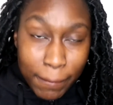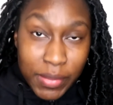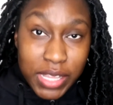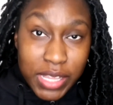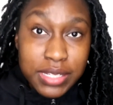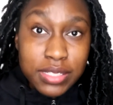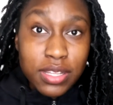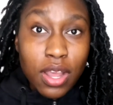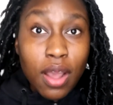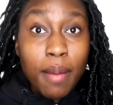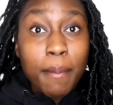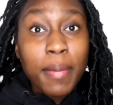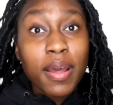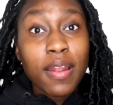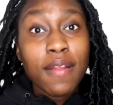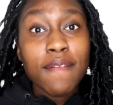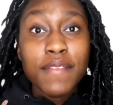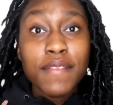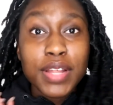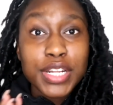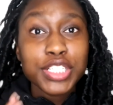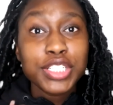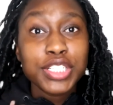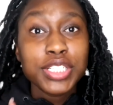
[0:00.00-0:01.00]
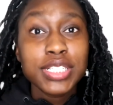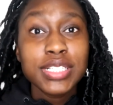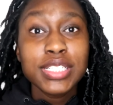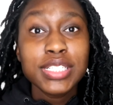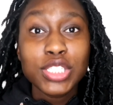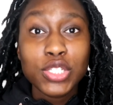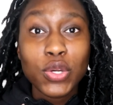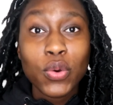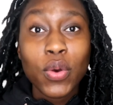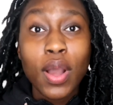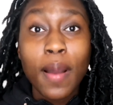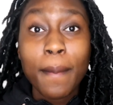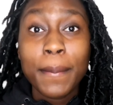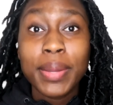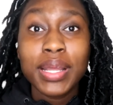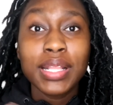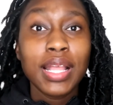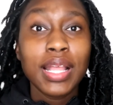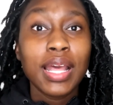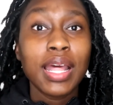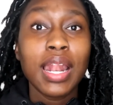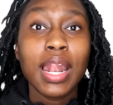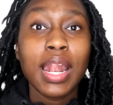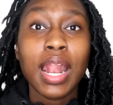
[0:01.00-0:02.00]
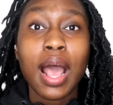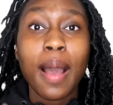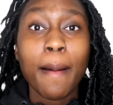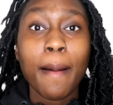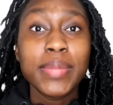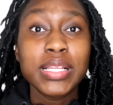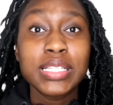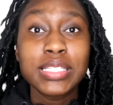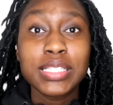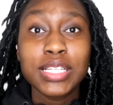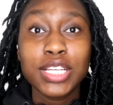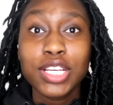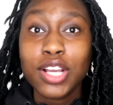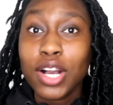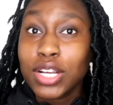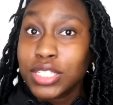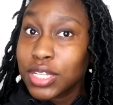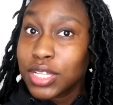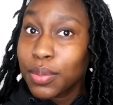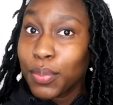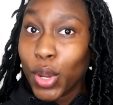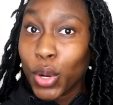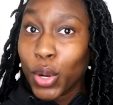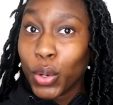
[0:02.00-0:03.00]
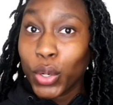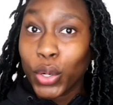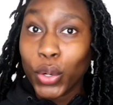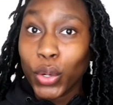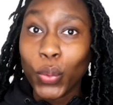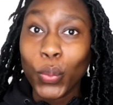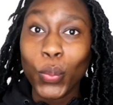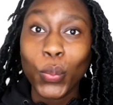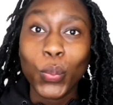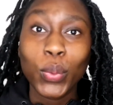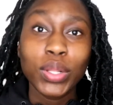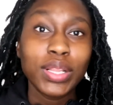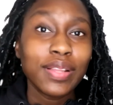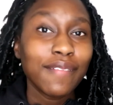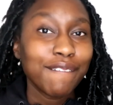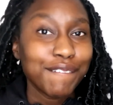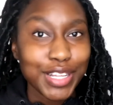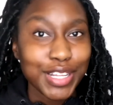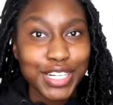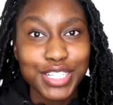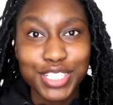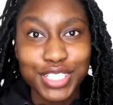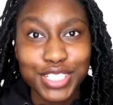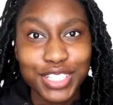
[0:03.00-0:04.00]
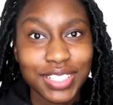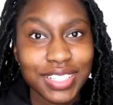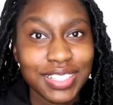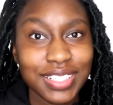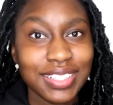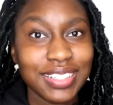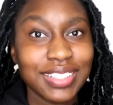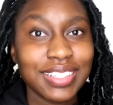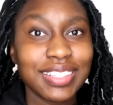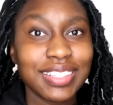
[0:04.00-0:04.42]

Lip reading: So I'm about to finish these 2 up and then I'm gonna see y'all tomorrow with the finished look.